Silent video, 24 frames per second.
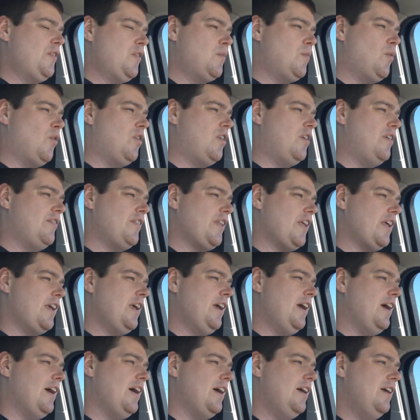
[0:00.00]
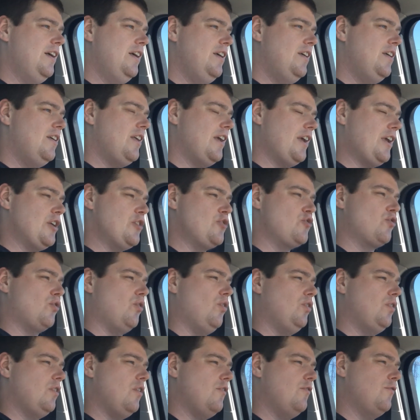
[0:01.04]
you're more of like a
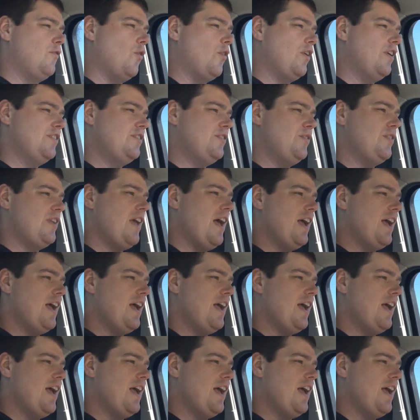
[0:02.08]
control low fortitude